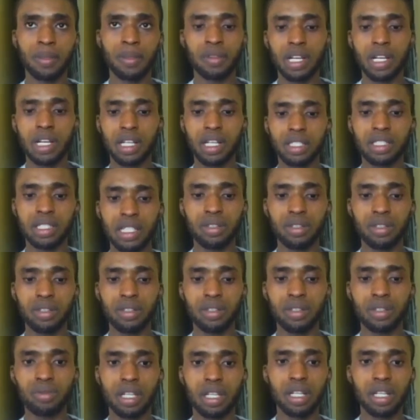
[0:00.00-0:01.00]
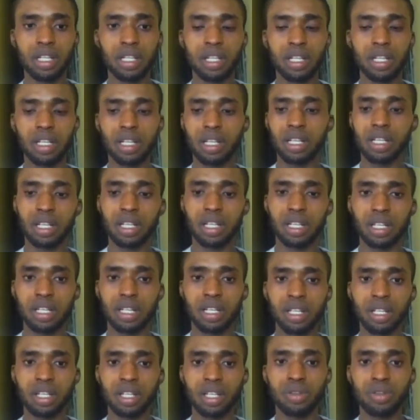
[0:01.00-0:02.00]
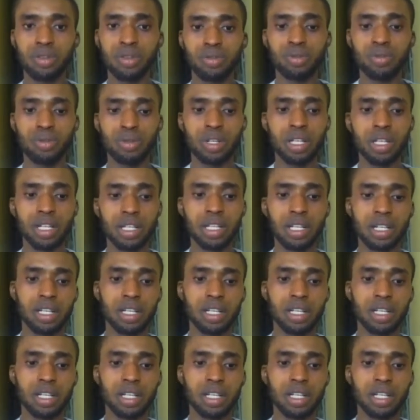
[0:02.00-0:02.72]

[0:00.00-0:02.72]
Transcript: and say you are wrong.